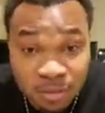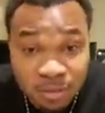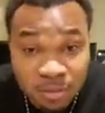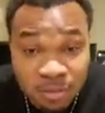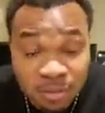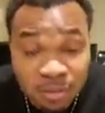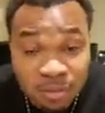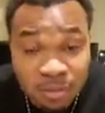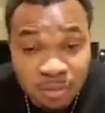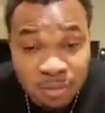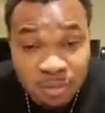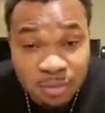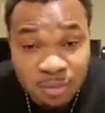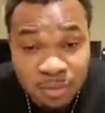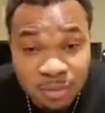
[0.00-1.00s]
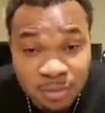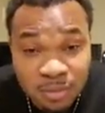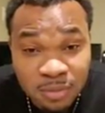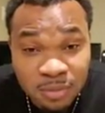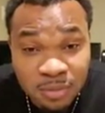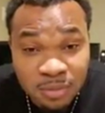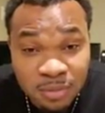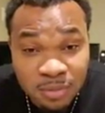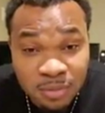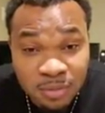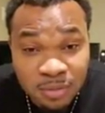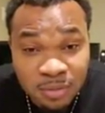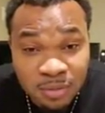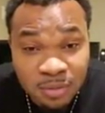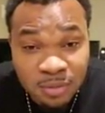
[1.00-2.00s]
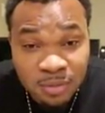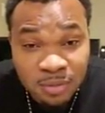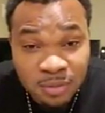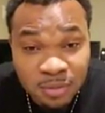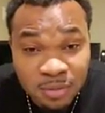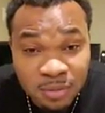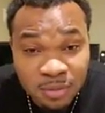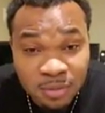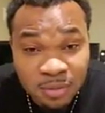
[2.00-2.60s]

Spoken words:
(no one is talking)